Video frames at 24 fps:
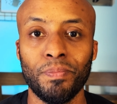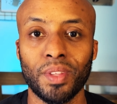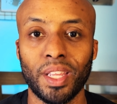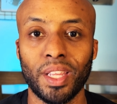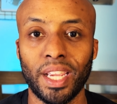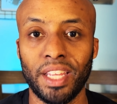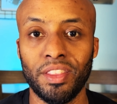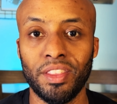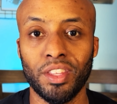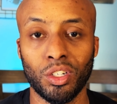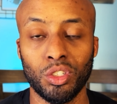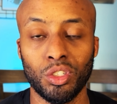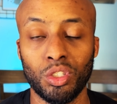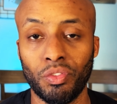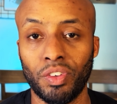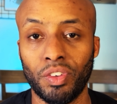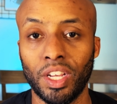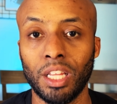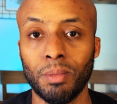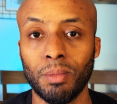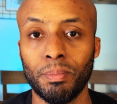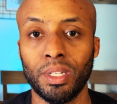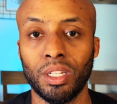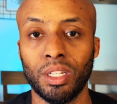and their
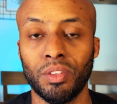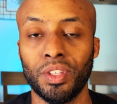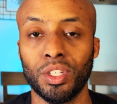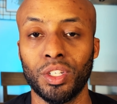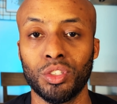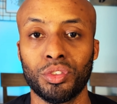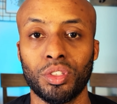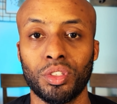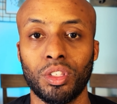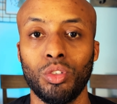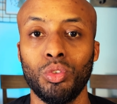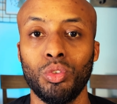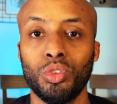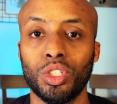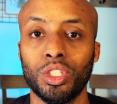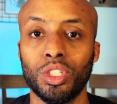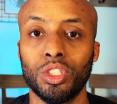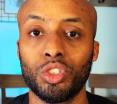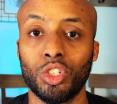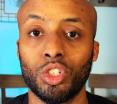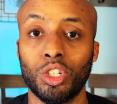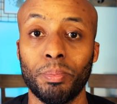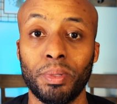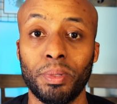development of their solution is
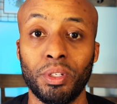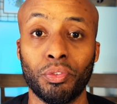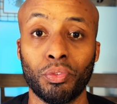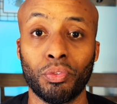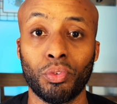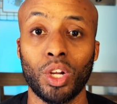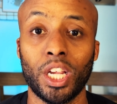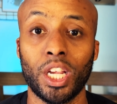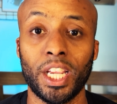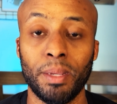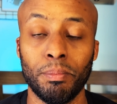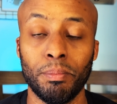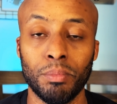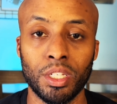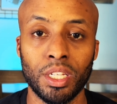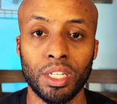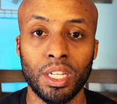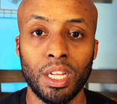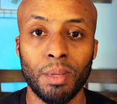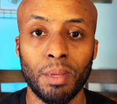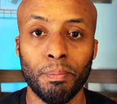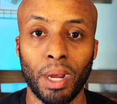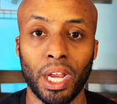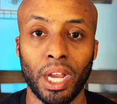going to be framed
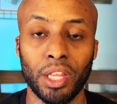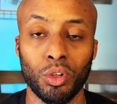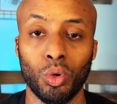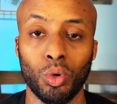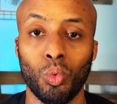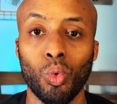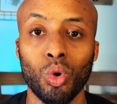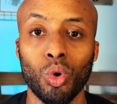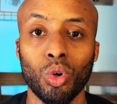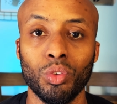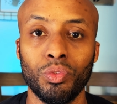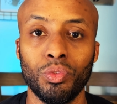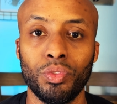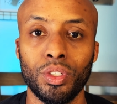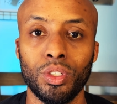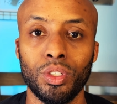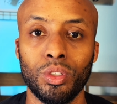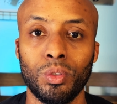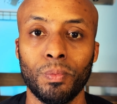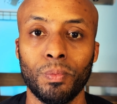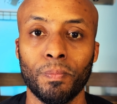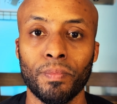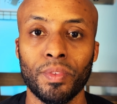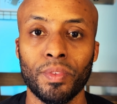by their worldview.